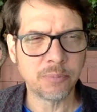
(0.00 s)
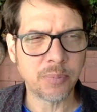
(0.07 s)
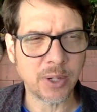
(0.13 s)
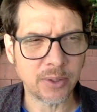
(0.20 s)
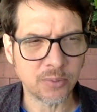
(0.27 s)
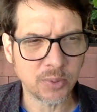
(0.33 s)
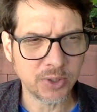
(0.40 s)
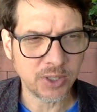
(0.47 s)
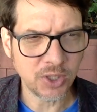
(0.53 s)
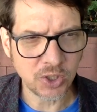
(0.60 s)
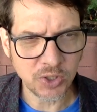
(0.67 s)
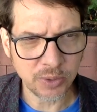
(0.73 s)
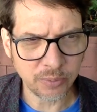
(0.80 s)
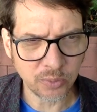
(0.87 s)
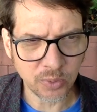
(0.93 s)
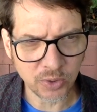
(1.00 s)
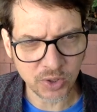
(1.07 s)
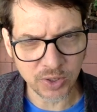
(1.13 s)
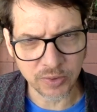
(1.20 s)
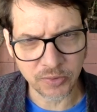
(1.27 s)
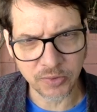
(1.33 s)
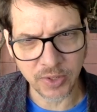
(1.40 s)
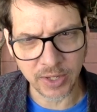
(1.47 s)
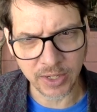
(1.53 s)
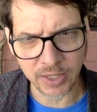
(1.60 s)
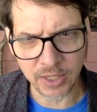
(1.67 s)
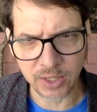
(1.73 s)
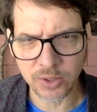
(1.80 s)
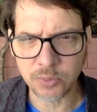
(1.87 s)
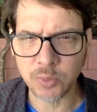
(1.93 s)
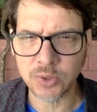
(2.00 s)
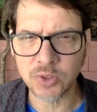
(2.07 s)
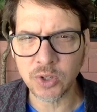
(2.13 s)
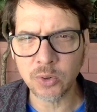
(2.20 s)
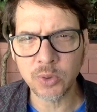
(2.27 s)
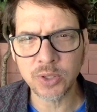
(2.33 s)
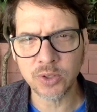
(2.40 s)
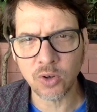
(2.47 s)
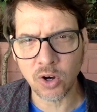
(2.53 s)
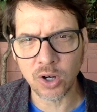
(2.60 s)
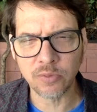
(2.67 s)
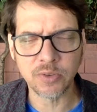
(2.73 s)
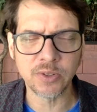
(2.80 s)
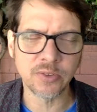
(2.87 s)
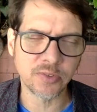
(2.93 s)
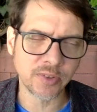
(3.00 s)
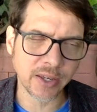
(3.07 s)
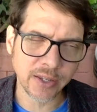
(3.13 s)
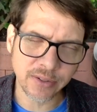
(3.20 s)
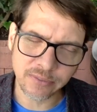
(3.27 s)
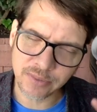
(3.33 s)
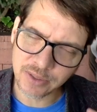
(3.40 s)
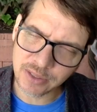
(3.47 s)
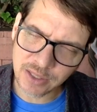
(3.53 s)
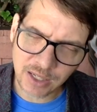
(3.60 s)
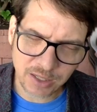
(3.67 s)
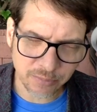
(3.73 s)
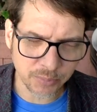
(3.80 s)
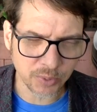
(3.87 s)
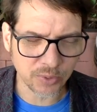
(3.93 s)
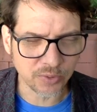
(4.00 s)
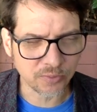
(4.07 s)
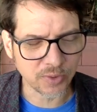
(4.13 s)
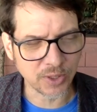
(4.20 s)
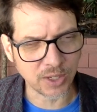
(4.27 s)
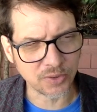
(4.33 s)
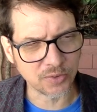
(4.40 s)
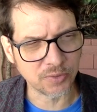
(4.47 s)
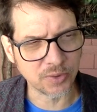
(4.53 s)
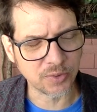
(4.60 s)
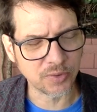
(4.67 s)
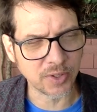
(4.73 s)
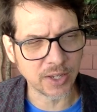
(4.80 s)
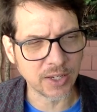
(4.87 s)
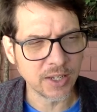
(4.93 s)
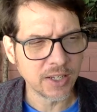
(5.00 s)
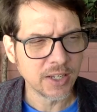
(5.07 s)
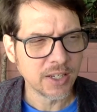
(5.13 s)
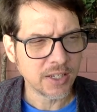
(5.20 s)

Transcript: But what Nishijima Roshi is saying here, and what Dōgen often said, and what a lot of Buddhist philosophers say,